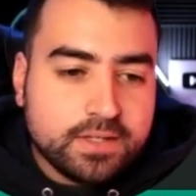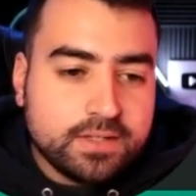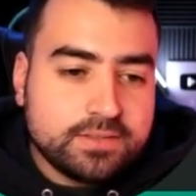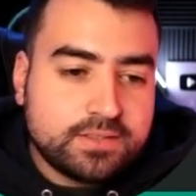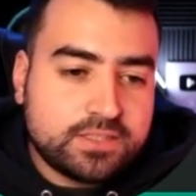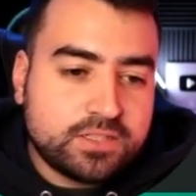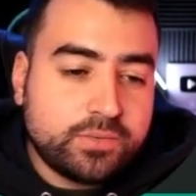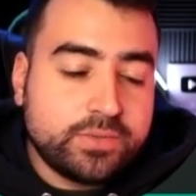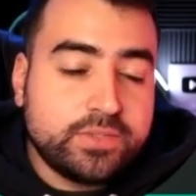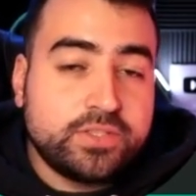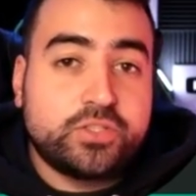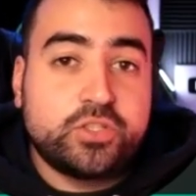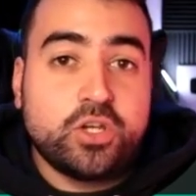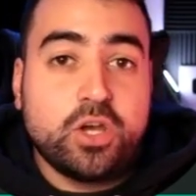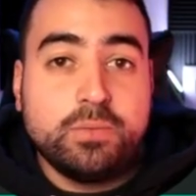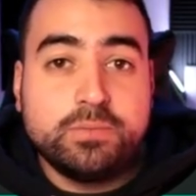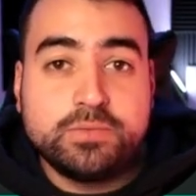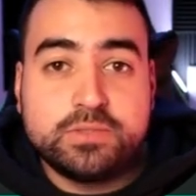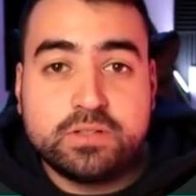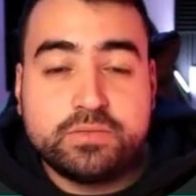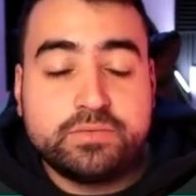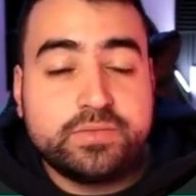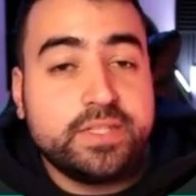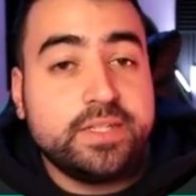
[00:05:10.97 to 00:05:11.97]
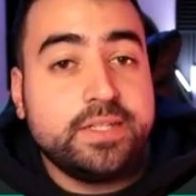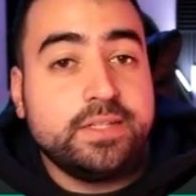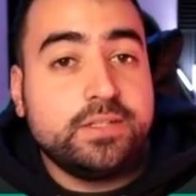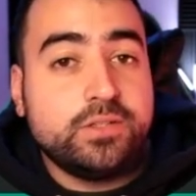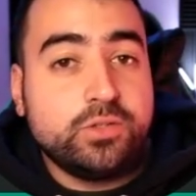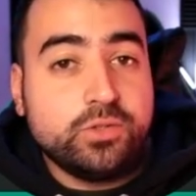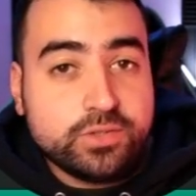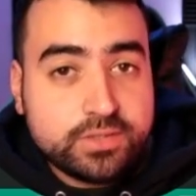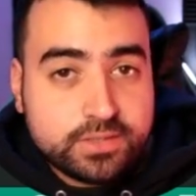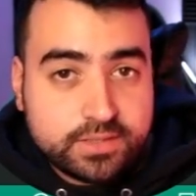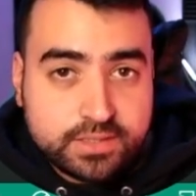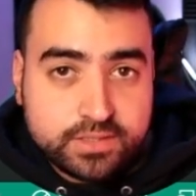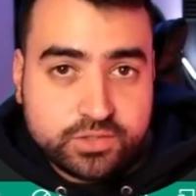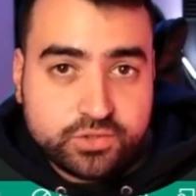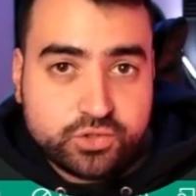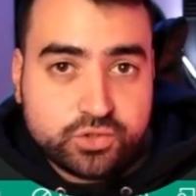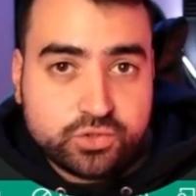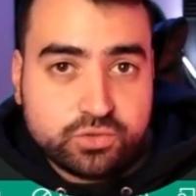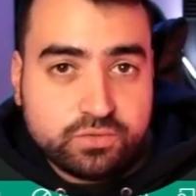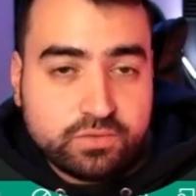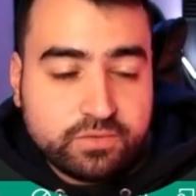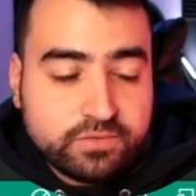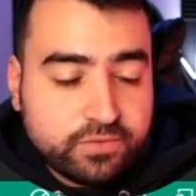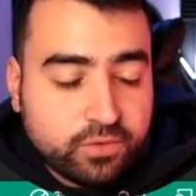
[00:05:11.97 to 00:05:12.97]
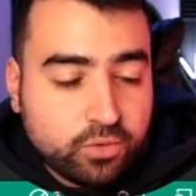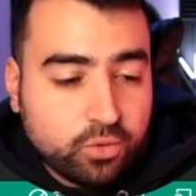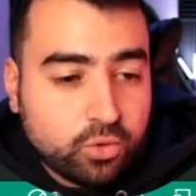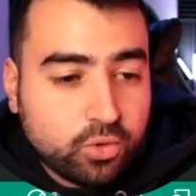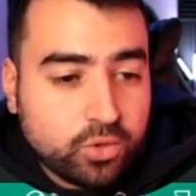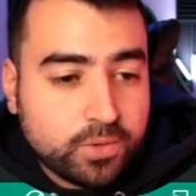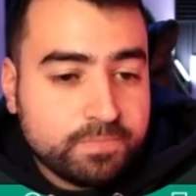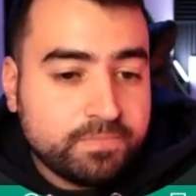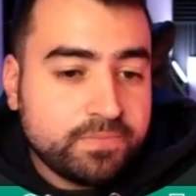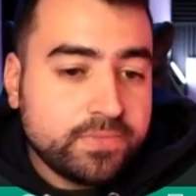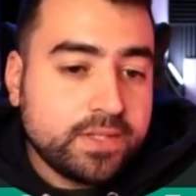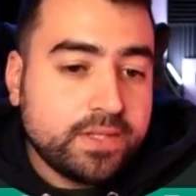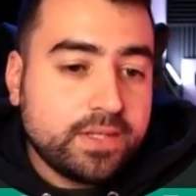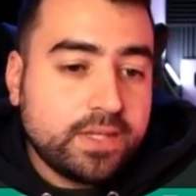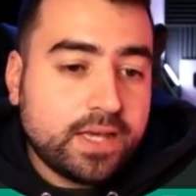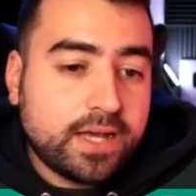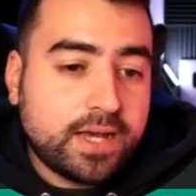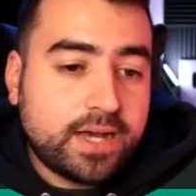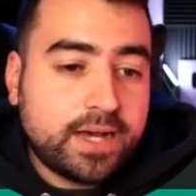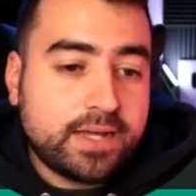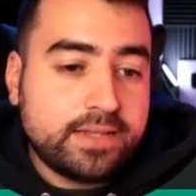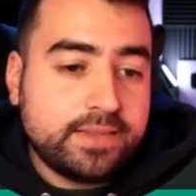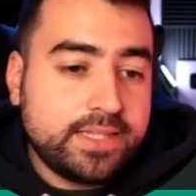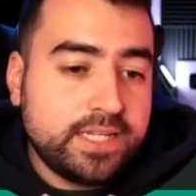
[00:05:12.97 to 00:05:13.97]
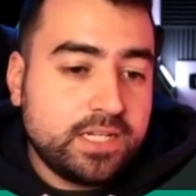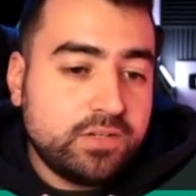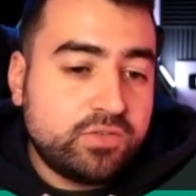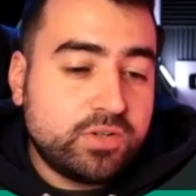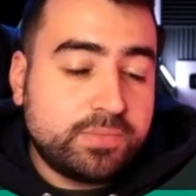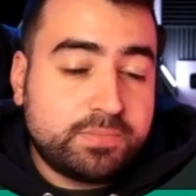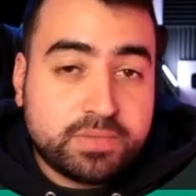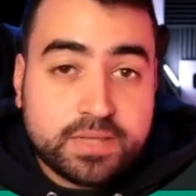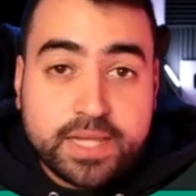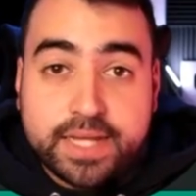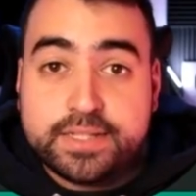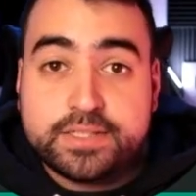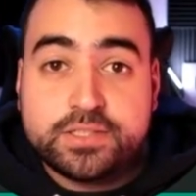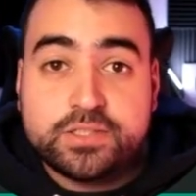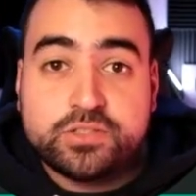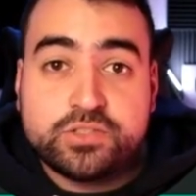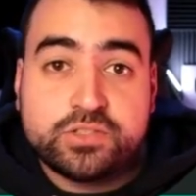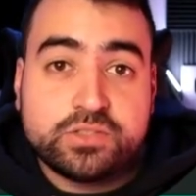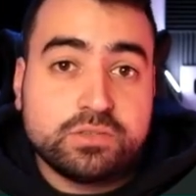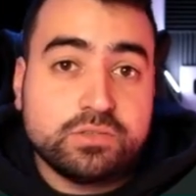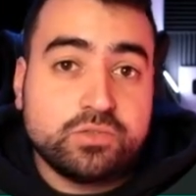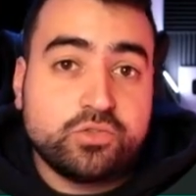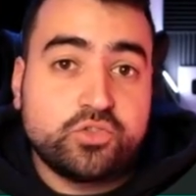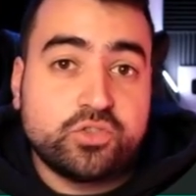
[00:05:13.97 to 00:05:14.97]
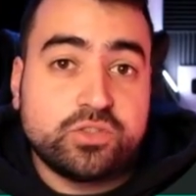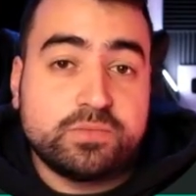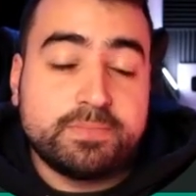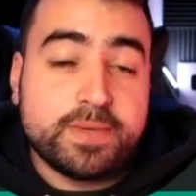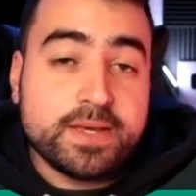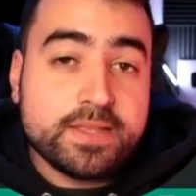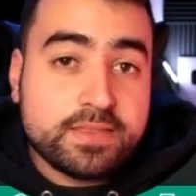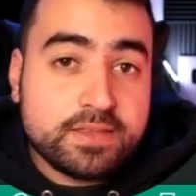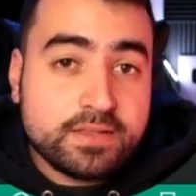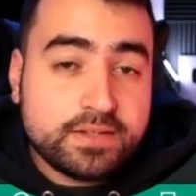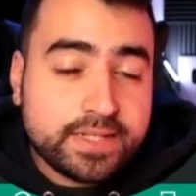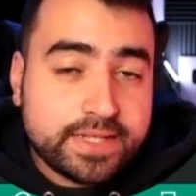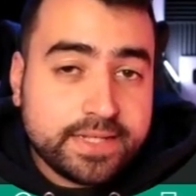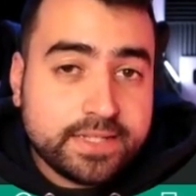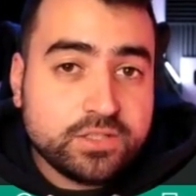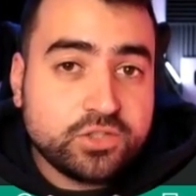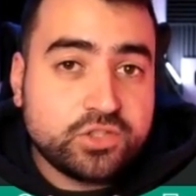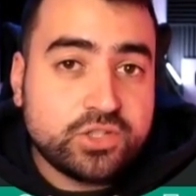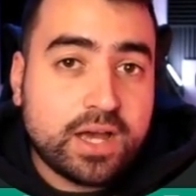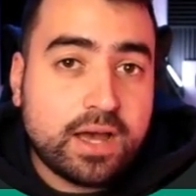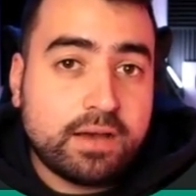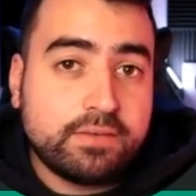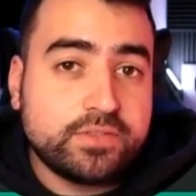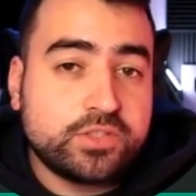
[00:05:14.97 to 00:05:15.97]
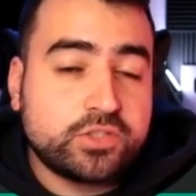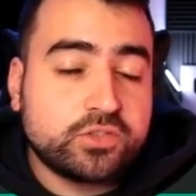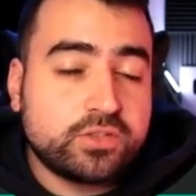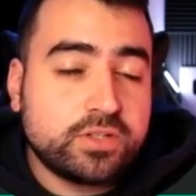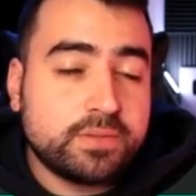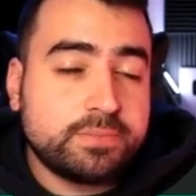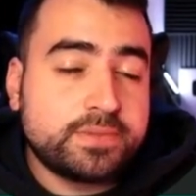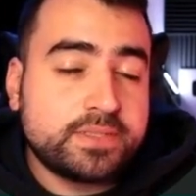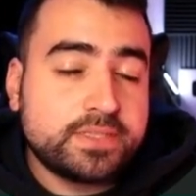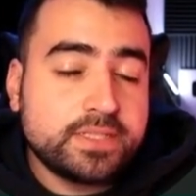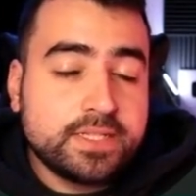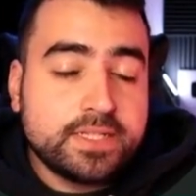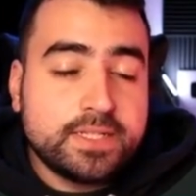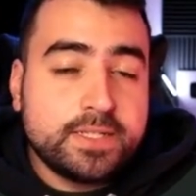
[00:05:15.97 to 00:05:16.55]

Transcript: So in terms of the usage for the replaceChildren method in JavaScript,